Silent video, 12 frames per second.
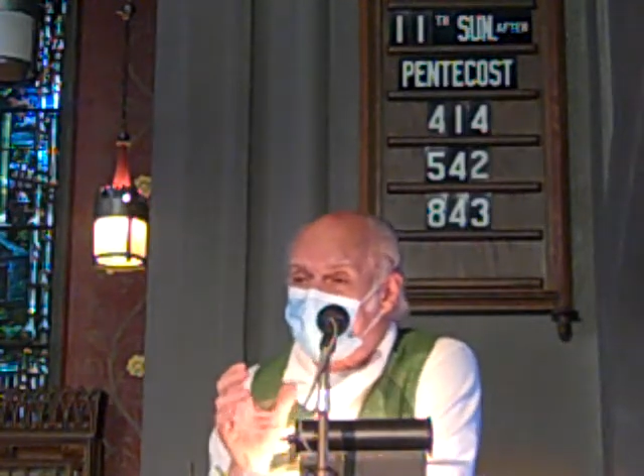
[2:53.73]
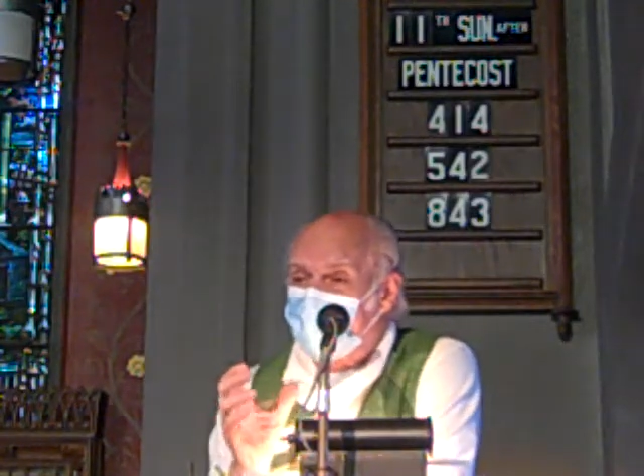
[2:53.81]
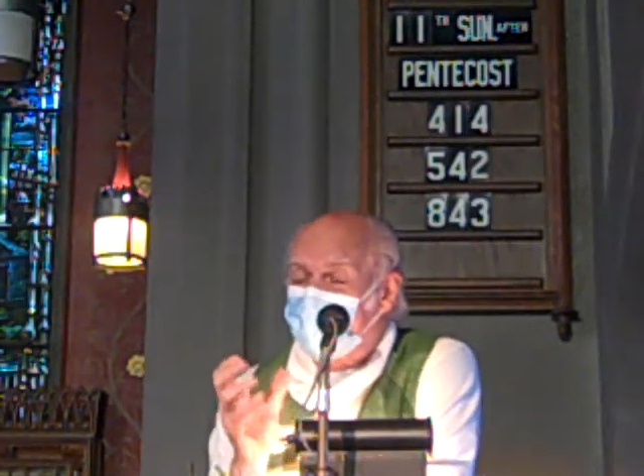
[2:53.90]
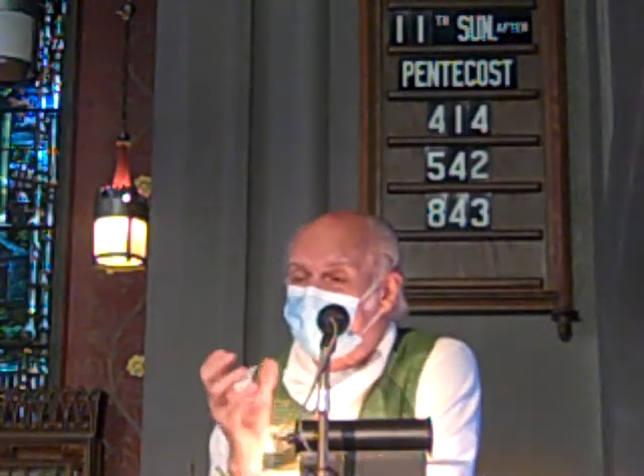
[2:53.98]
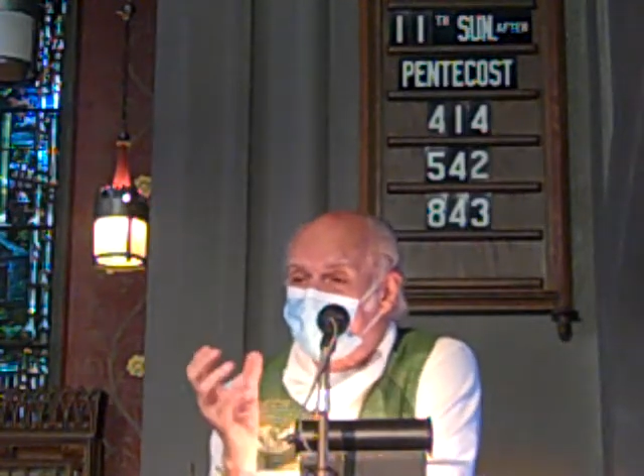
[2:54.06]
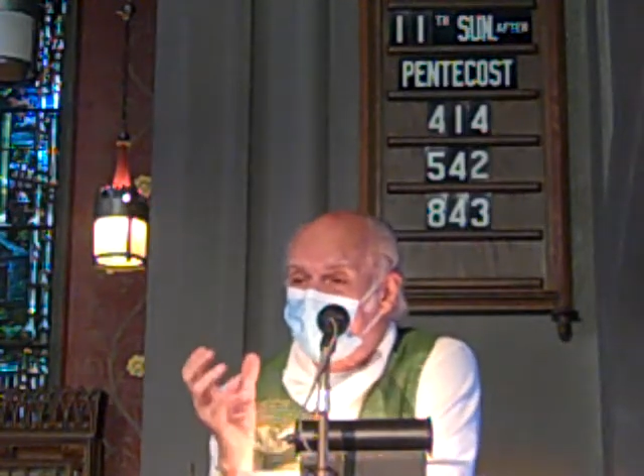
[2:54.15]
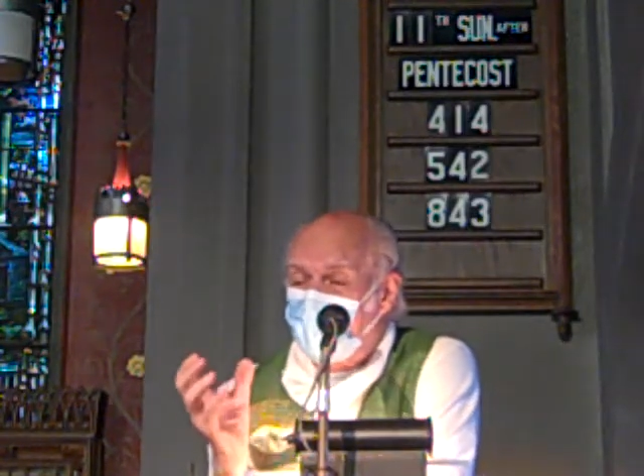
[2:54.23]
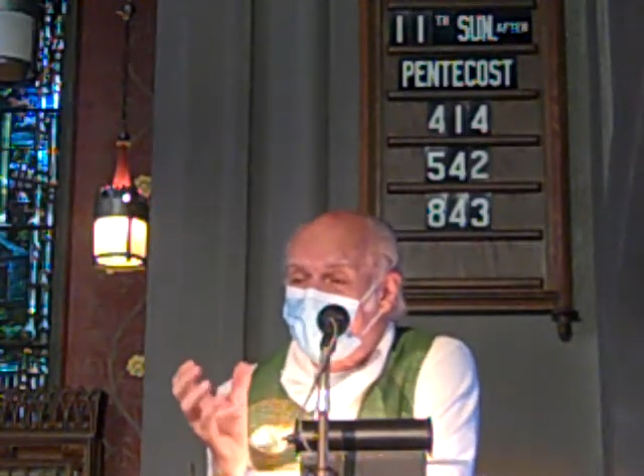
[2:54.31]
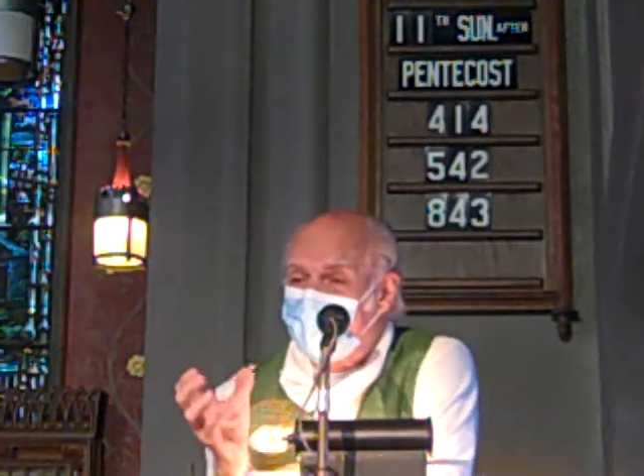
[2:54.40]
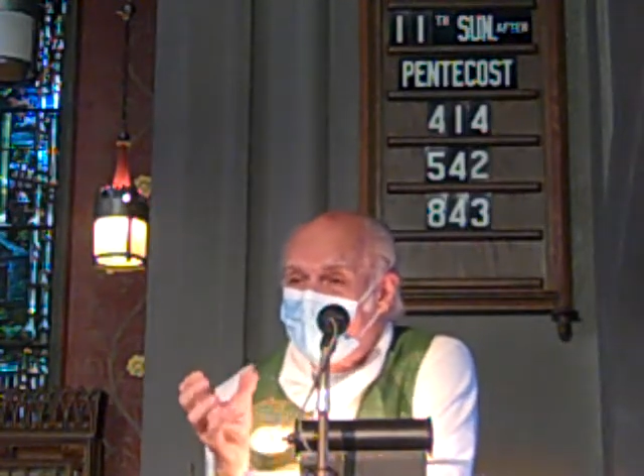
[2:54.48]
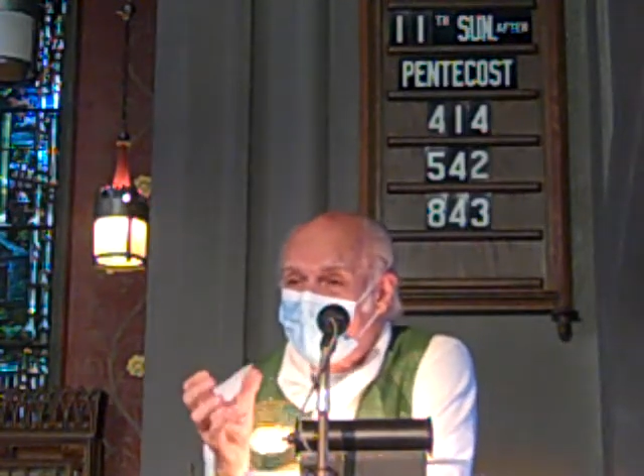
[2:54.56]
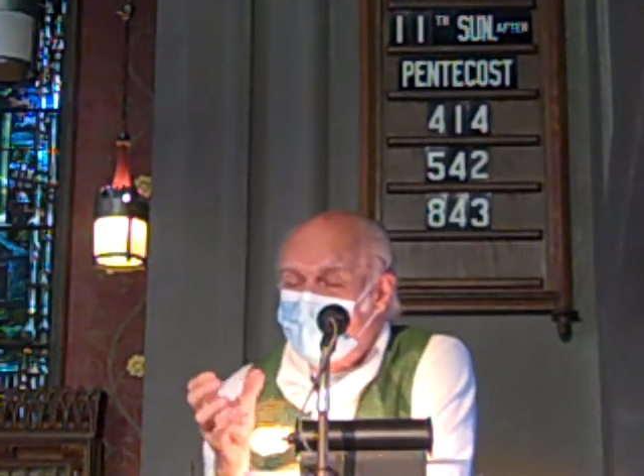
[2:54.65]
and this is what
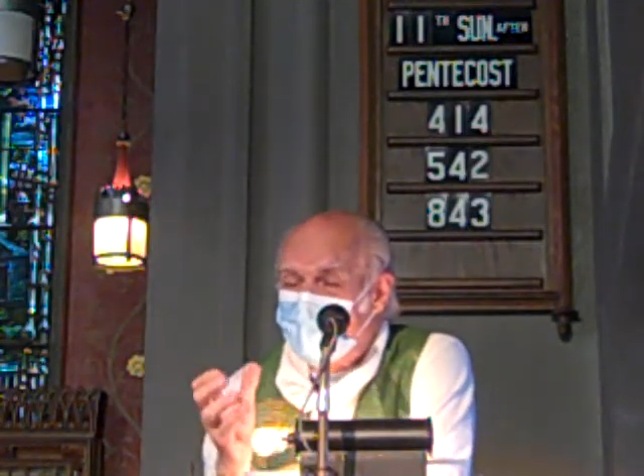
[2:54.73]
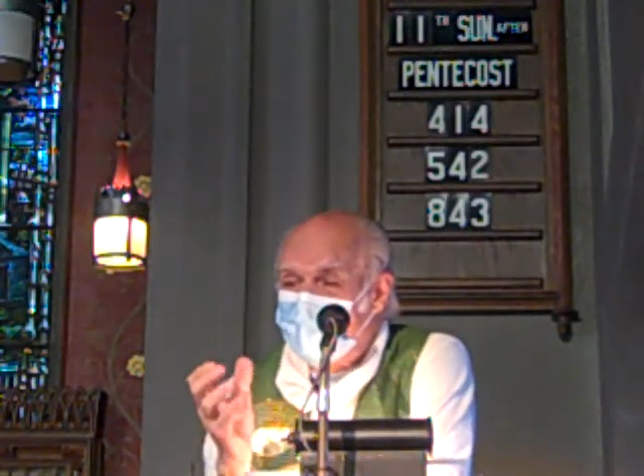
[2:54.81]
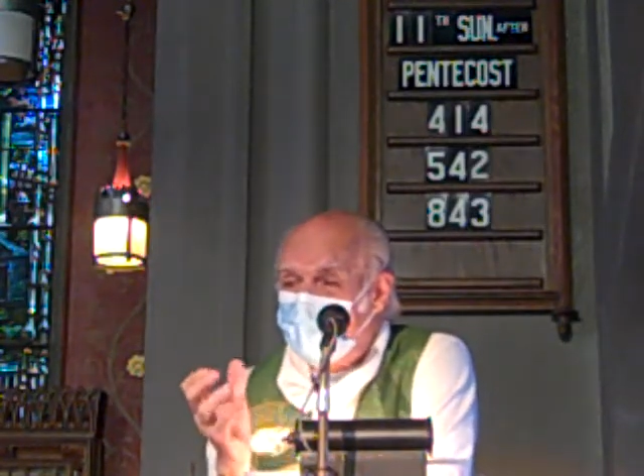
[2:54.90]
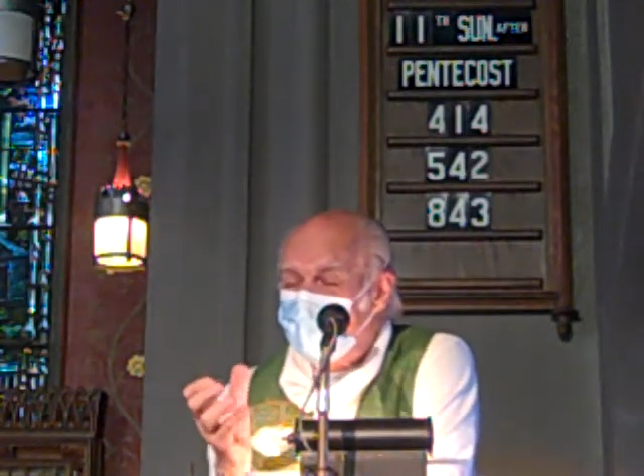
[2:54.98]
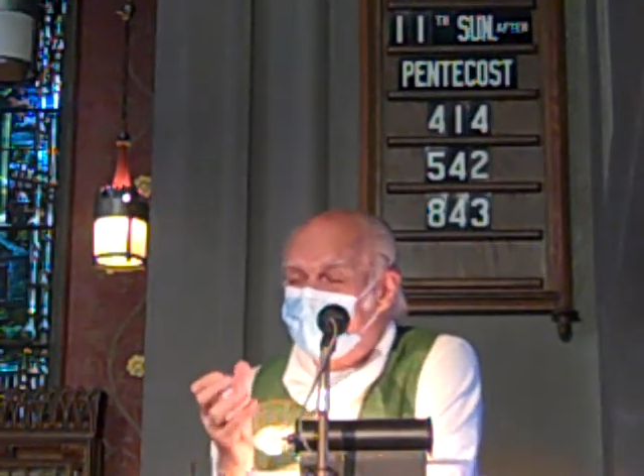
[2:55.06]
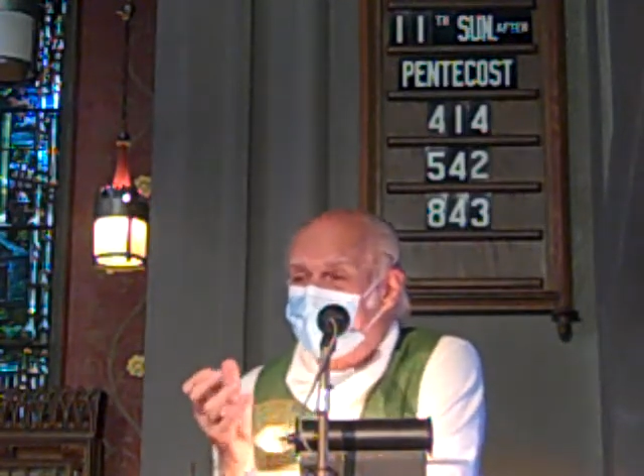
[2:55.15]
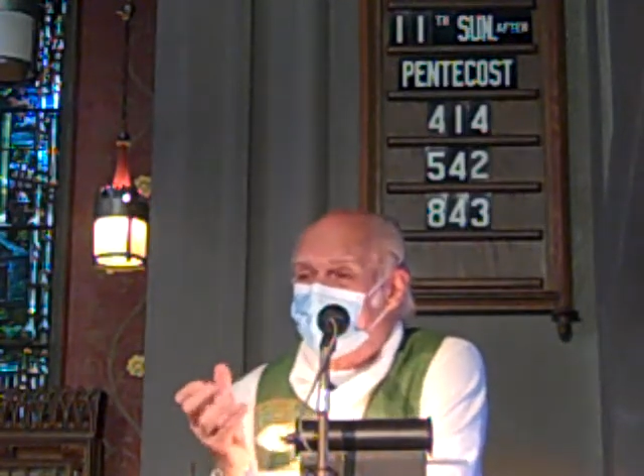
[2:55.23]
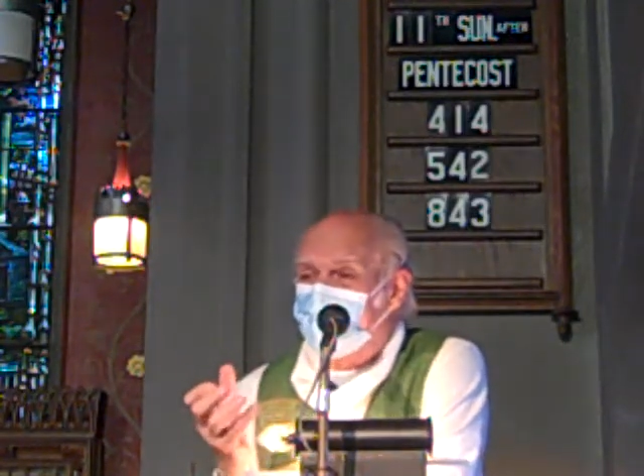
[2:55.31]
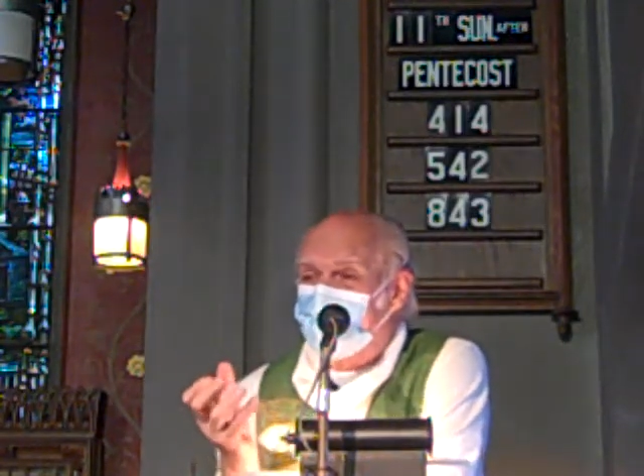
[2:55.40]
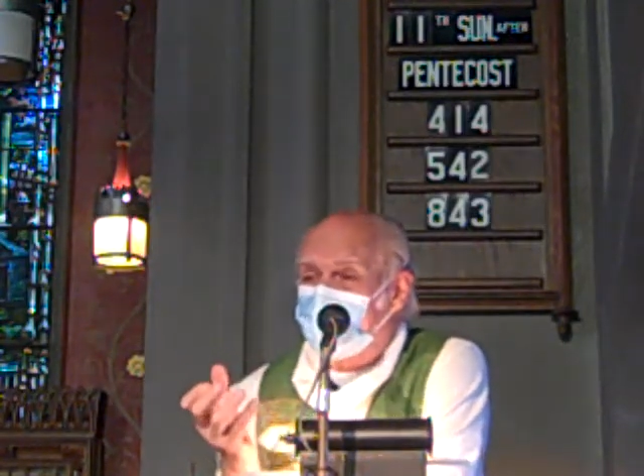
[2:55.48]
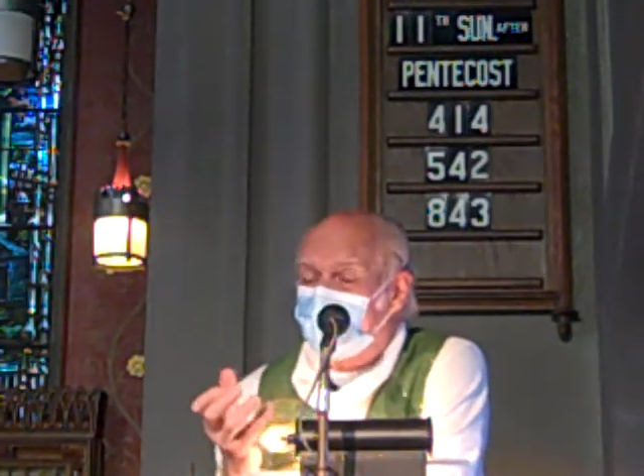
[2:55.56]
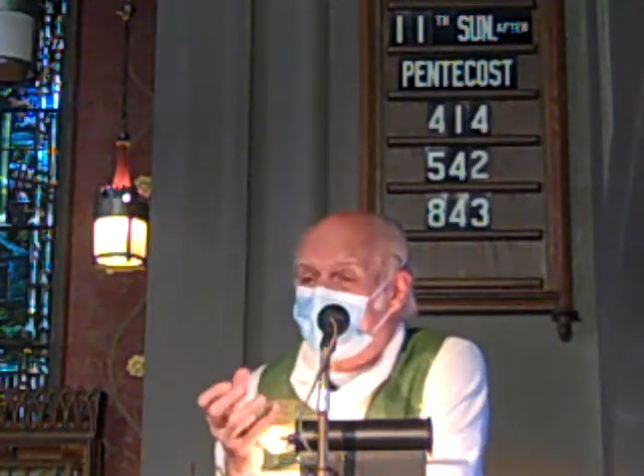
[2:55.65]
Jesus
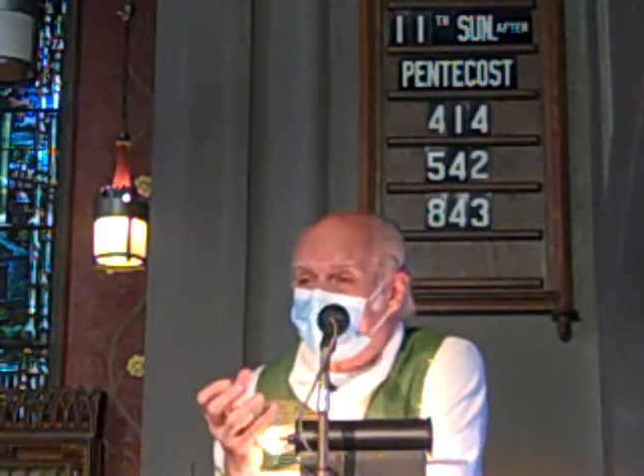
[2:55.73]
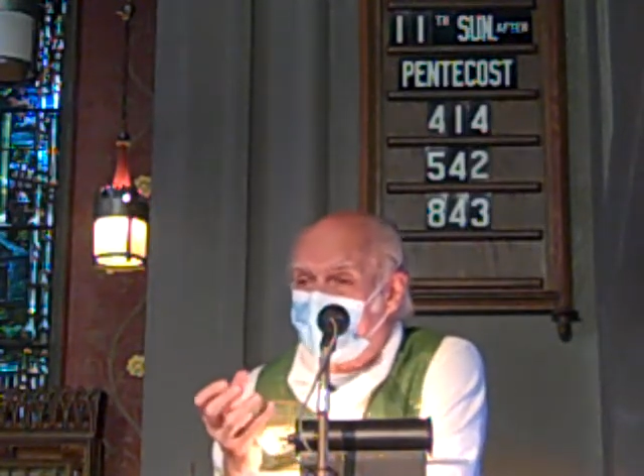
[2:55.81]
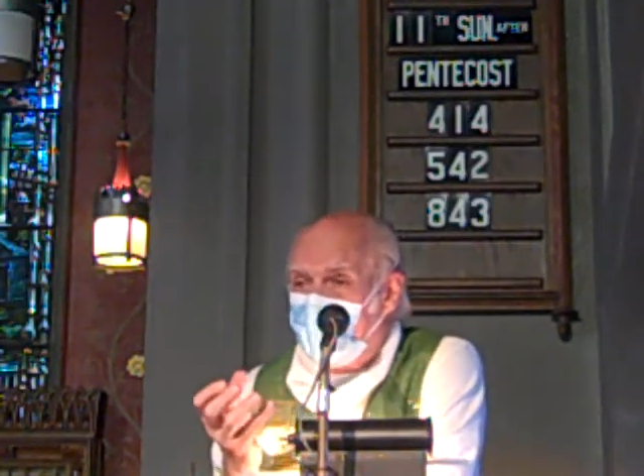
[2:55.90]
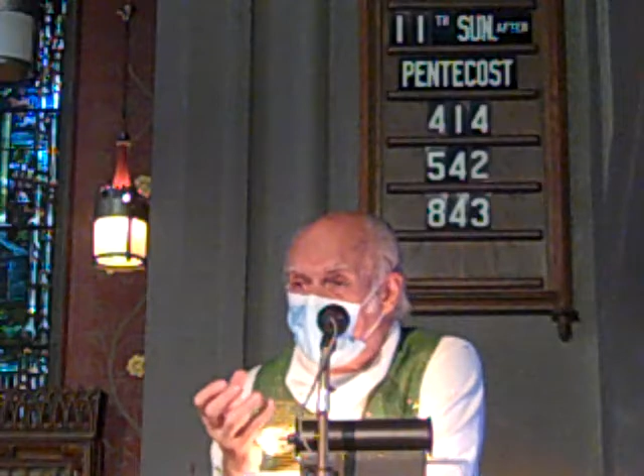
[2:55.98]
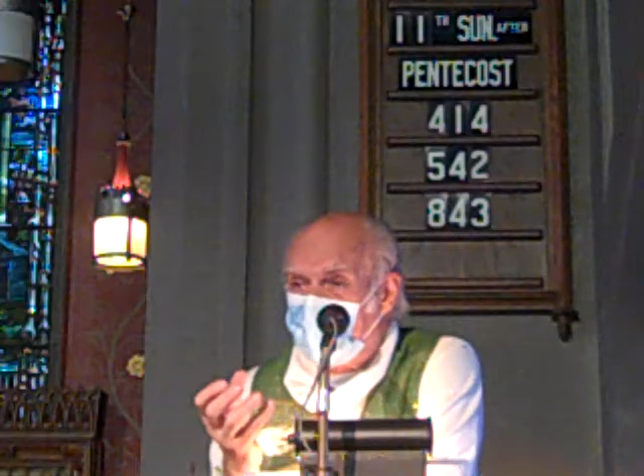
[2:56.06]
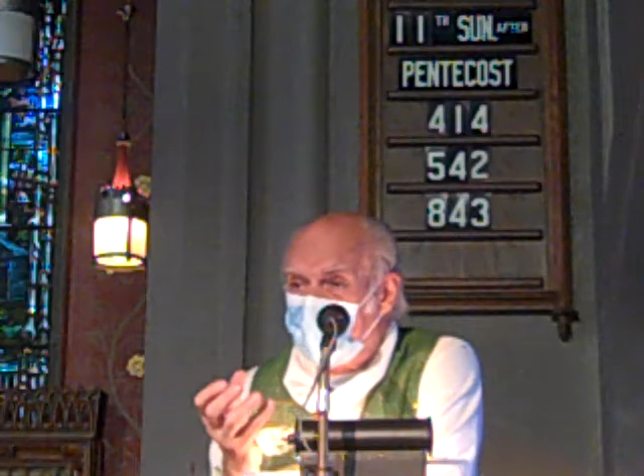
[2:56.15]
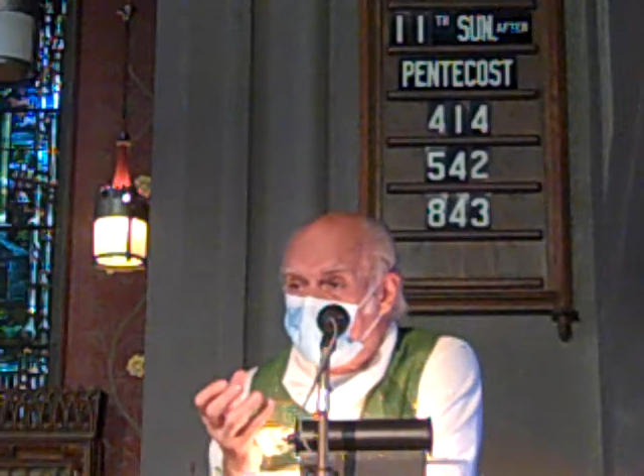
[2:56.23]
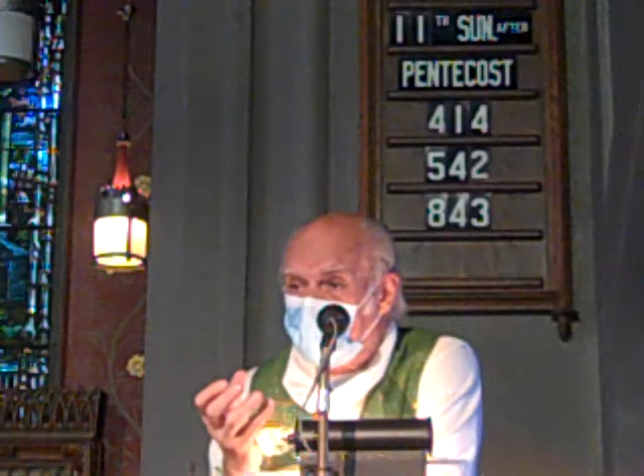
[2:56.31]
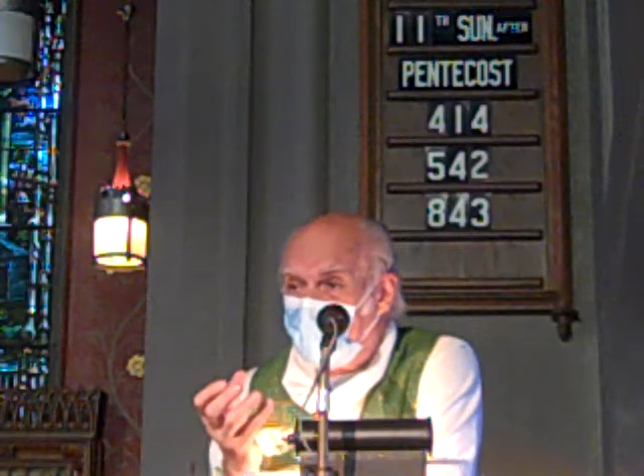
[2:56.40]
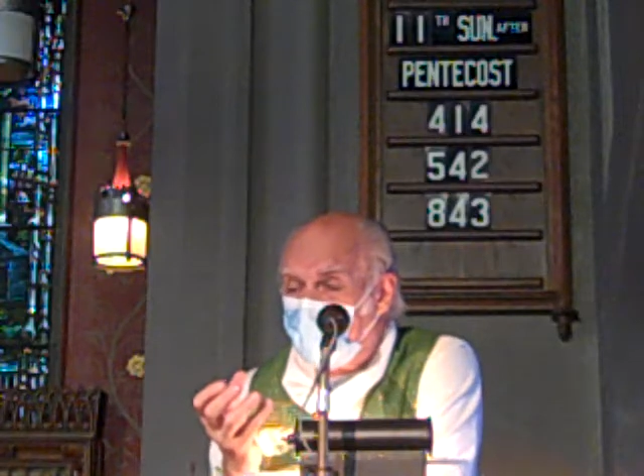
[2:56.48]
picks up